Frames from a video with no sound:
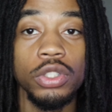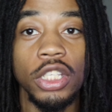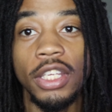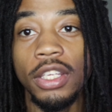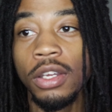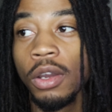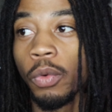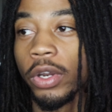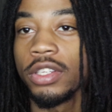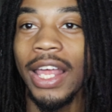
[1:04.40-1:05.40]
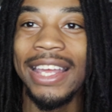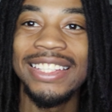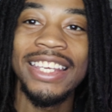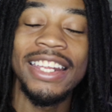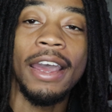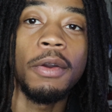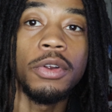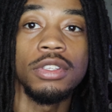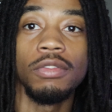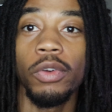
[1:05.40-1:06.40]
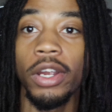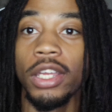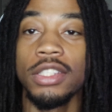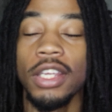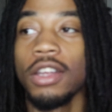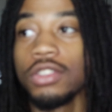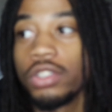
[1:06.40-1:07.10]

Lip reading: you see where it's like 10 hours of rain sounds,